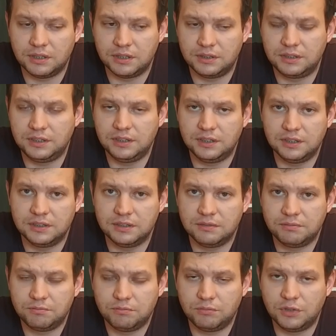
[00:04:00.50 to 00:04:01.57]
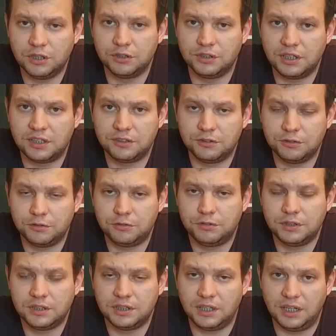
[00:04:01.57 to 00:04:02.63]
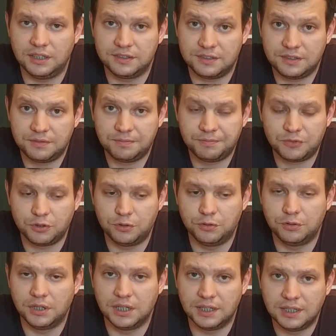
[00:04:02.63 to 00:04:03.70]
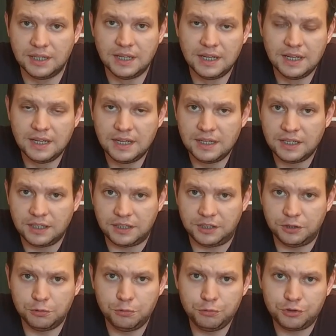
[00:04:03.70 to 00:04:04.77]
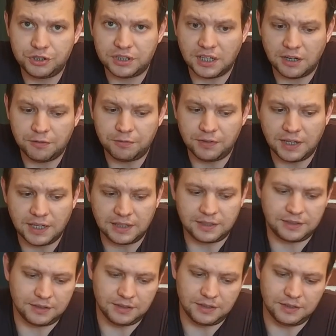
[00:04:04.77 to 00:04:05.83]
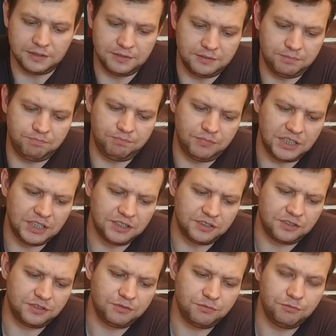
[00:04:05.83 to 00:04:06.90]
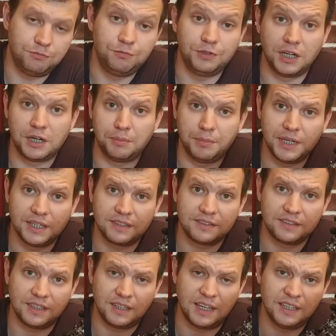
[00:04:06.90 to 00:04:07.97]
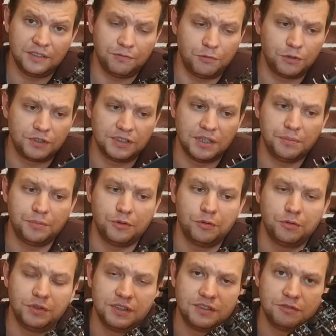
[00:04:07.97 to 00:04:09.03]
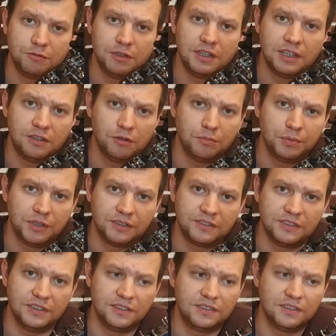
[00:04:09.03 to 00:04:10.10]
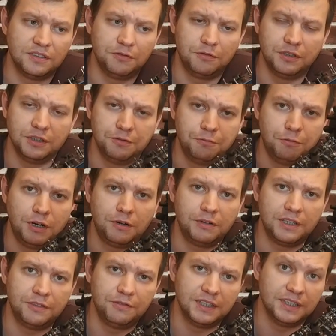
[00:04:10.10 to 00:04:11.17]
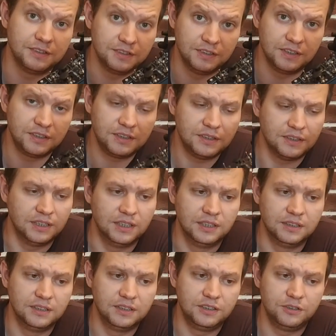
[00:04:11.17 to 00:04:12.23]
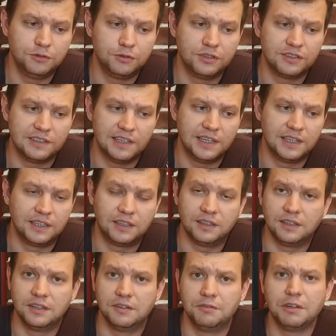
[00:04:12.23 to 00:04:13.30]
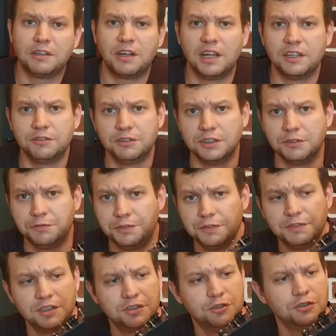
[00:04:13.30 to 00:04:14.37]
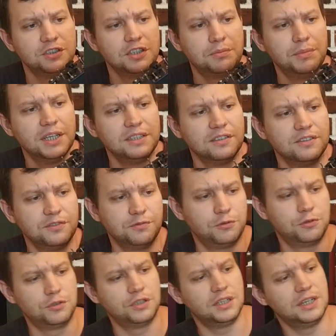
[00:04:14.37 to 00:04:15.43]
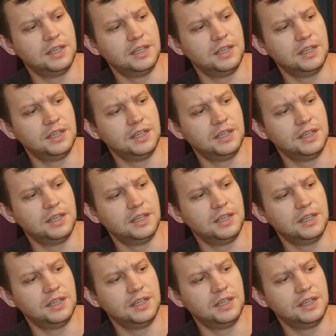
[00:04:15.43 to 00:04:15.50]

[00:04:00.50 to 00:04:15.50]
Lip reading: the Leonardo has. So huge stuff like this VRMax head, for example, it's really complex. It's a very advanced thing, and it uses like 150 joystick buttons for